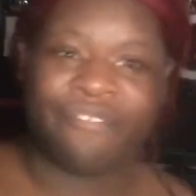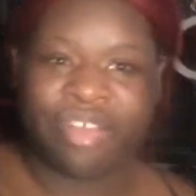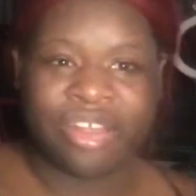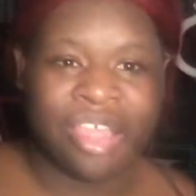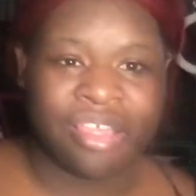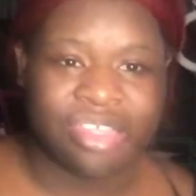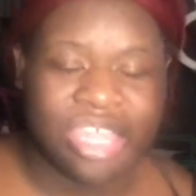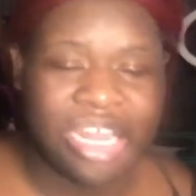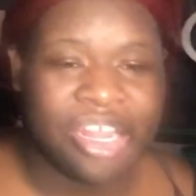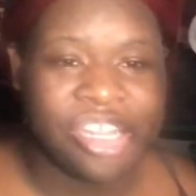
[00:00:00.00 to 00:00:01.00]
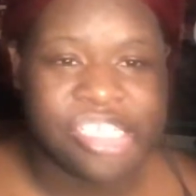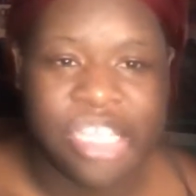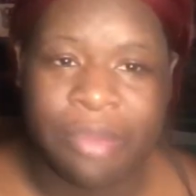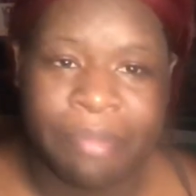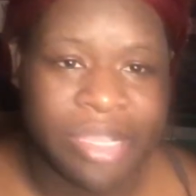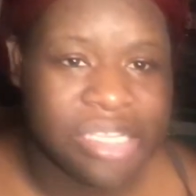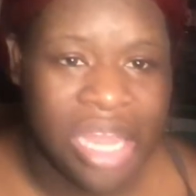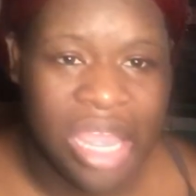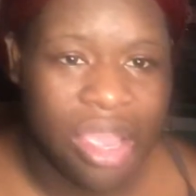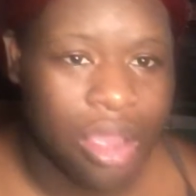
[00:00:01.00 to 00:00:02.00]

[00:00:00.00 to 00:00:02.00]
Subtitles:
from the damn ceiling and shit, bitch. Like,